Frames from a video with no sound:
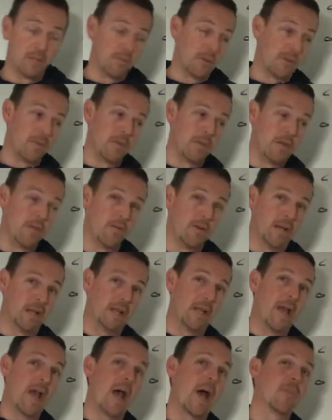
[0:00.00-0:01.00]
maybe even a
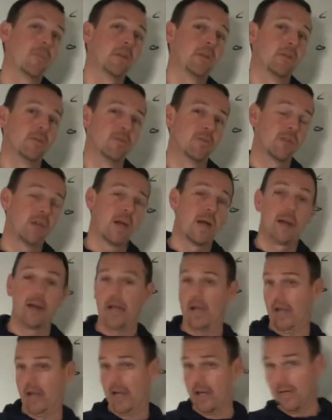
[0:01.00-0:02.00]
gap inside
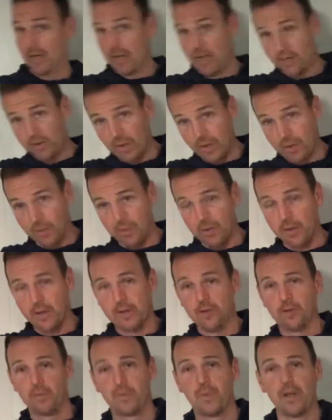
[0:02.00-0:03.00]
and he's got to play
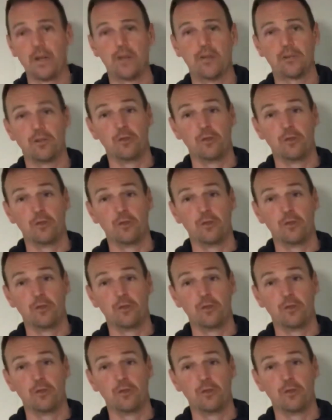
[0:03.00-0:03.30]
in space.